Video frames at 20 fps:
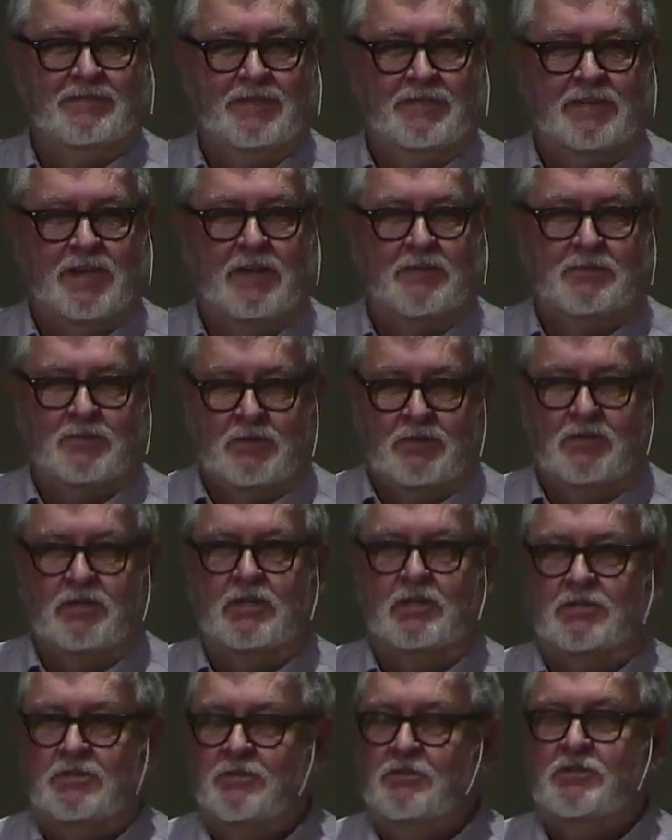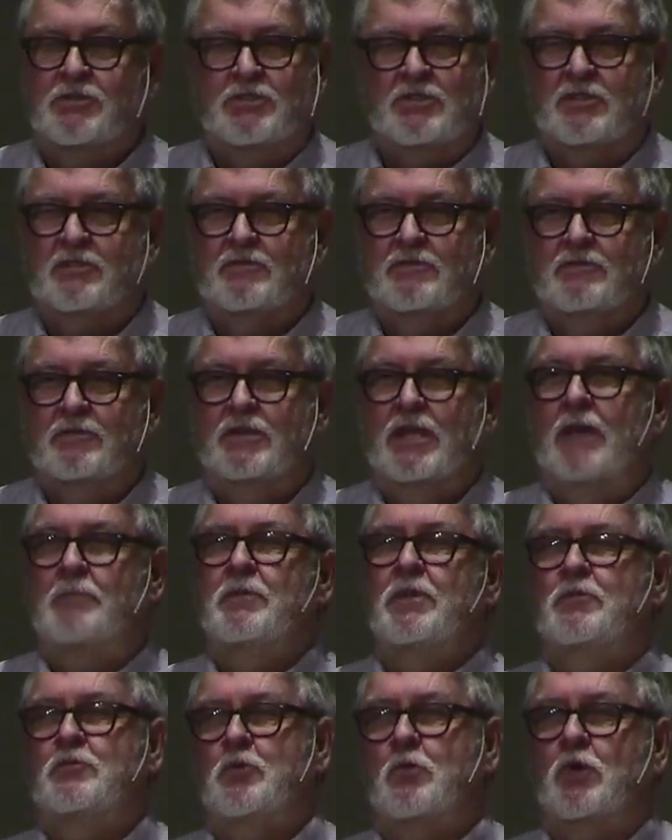Serious. You just, how
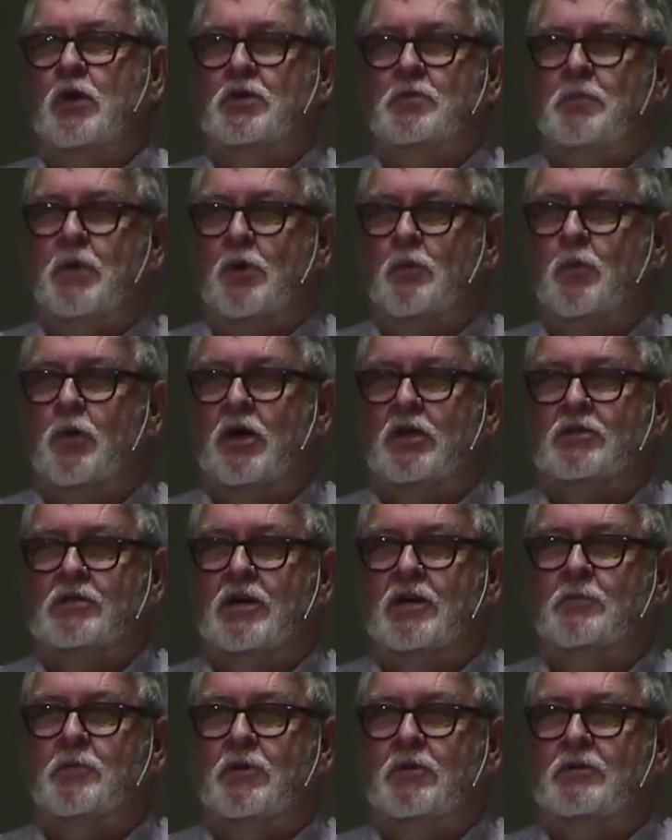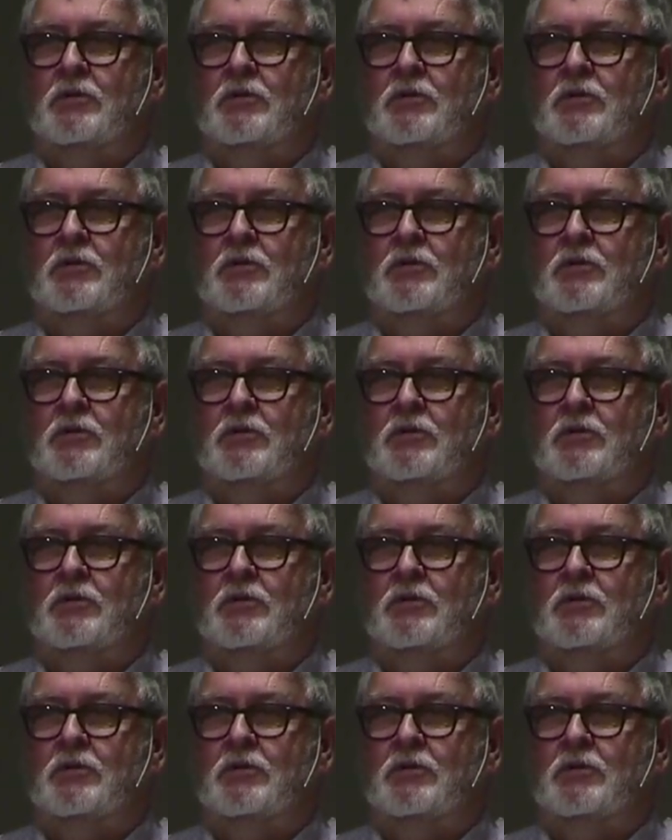many of you watch Baywatch? Come on.